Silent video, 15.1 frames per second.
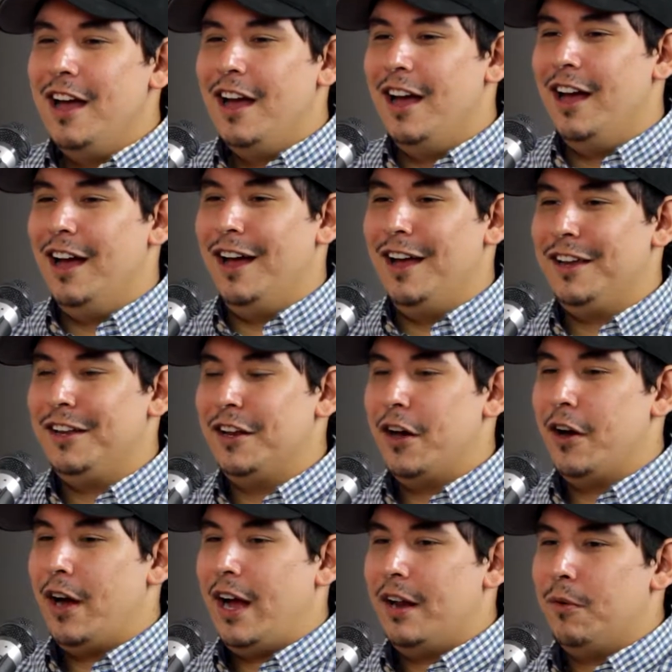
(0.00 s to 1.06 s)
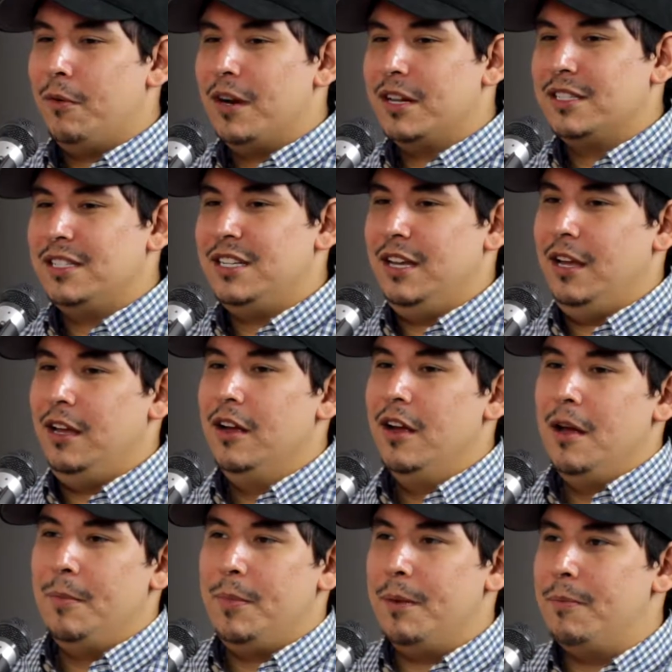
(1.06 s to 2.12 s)
You know, I don't want to see
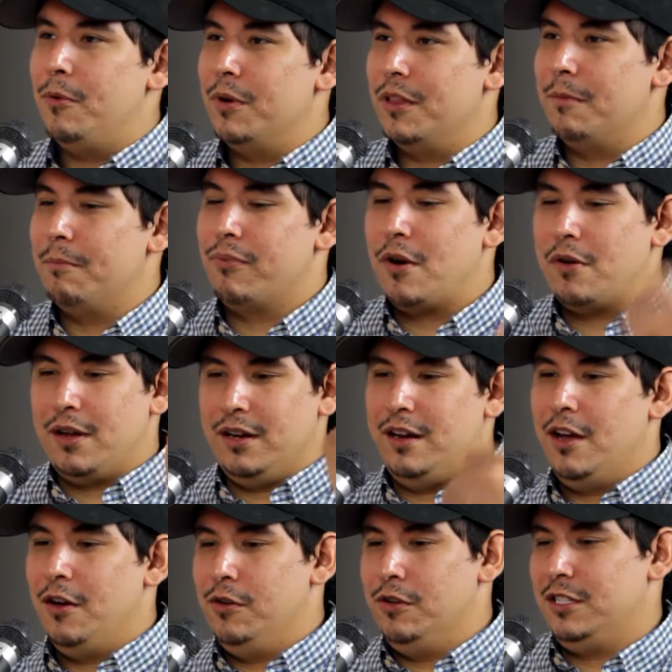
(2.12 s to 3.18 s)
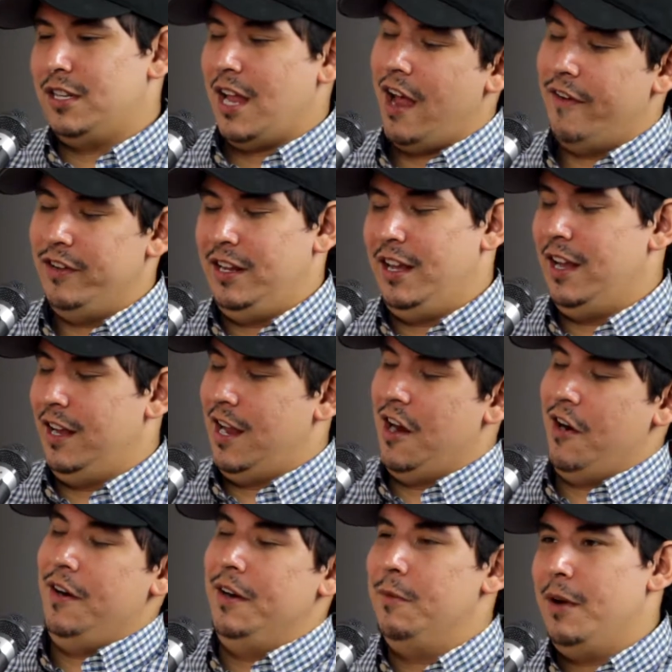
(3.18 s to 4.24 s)
people with a broken nose having to get
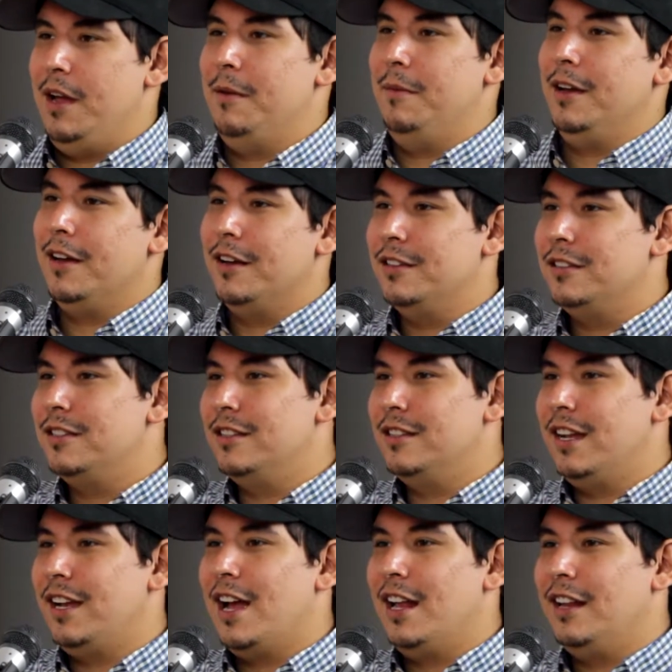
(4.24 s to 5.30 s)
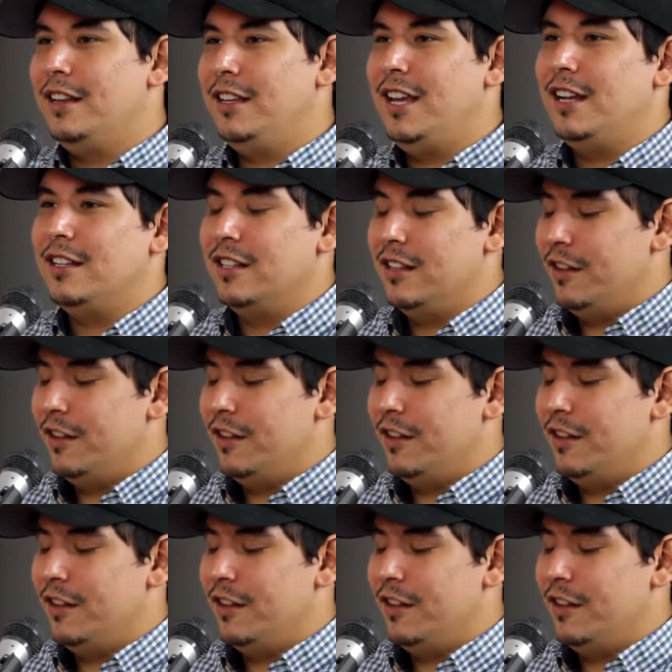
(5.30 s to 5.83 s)
carried away because they got kicked in the